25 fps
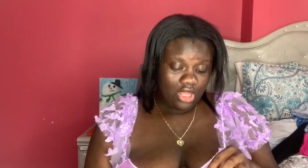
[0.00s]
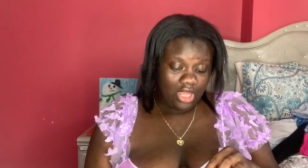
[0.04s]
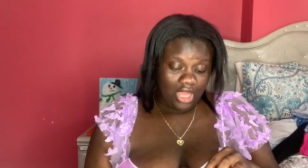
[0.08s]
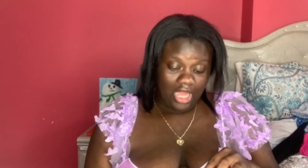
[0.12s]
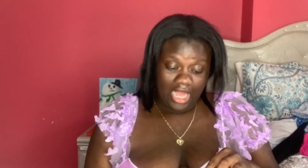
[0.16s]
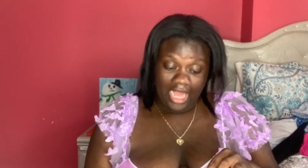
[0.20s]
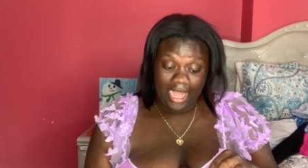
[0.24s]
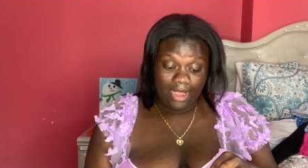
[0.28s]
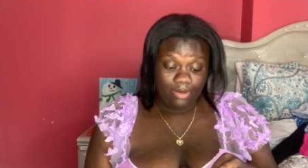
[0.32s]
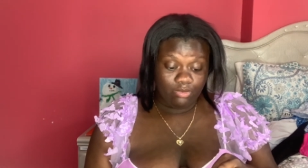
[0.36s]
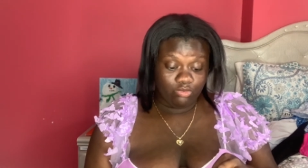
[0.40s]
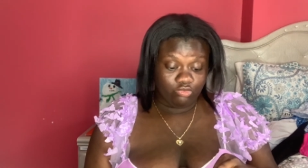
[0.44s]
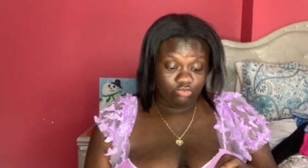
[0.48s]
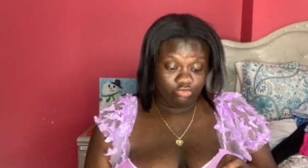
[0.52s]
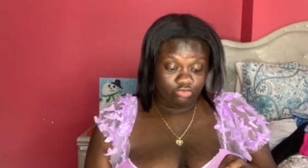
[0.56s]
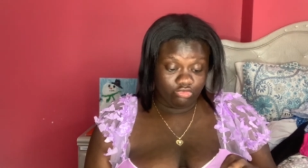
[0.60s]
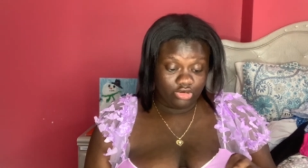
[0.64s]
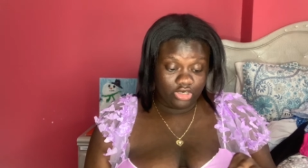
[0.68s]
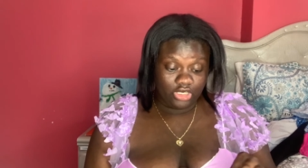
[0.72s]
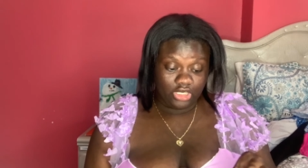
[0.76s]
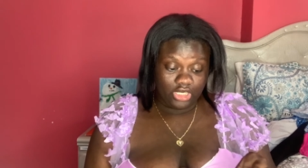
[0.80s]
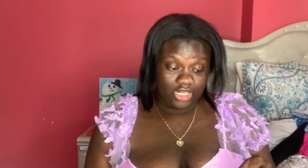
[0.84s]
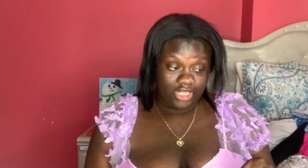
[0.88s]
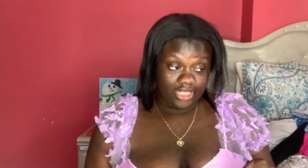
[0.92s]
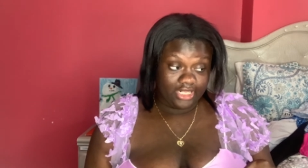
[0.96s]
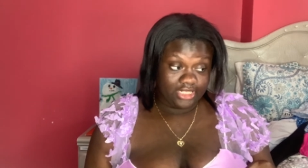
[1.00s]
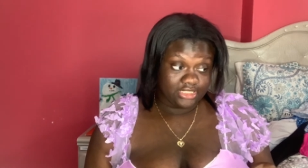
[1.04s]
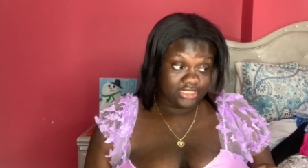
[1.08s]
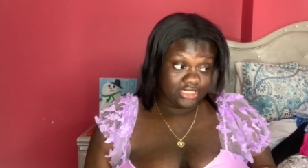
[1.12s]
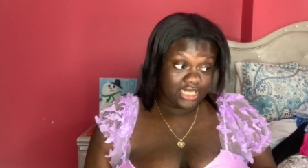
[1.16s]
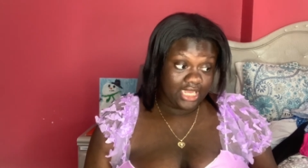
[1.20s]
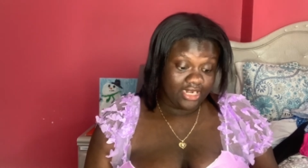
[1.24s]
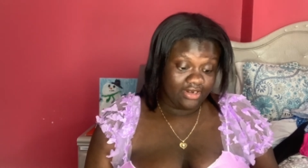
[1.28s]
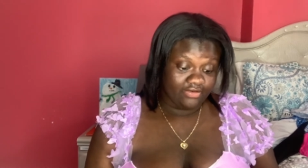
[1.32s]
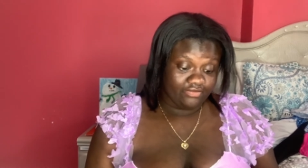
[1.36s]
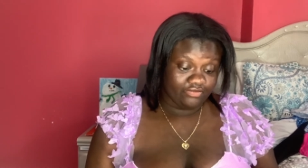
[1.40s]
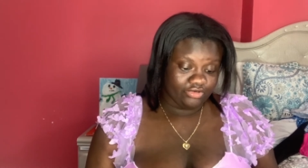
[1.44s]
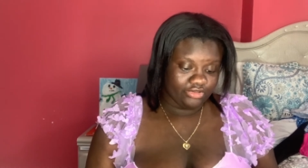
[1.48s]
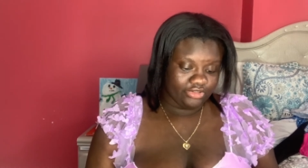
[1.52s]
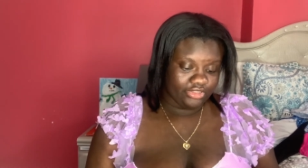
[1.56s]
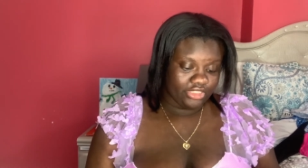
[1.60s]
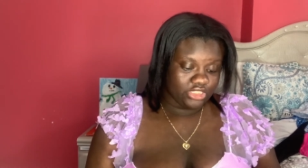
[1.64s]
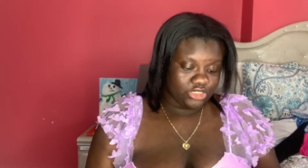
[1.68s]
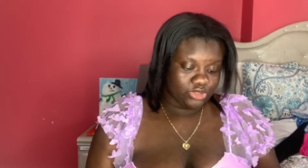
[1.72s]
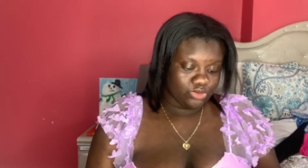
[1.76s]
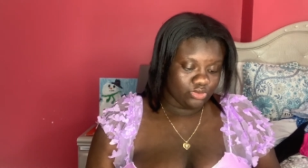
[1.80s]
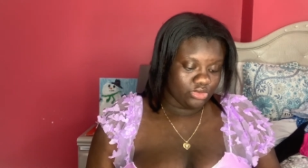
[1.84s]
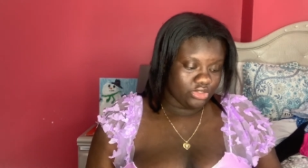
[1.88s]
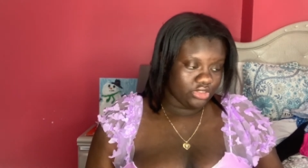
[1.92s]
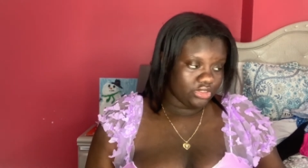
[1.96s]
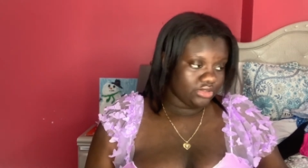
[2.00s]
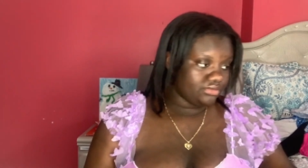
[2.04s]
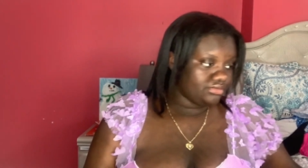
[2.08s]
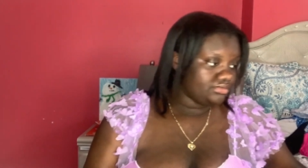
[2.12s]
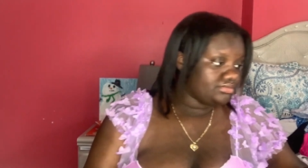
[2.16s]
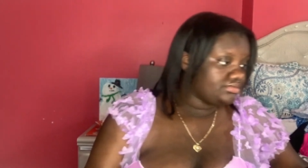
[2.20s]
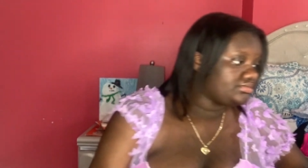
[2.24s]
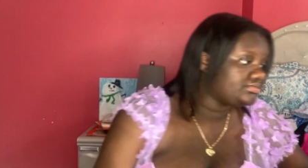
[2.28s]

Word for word: I'm really excited for this one.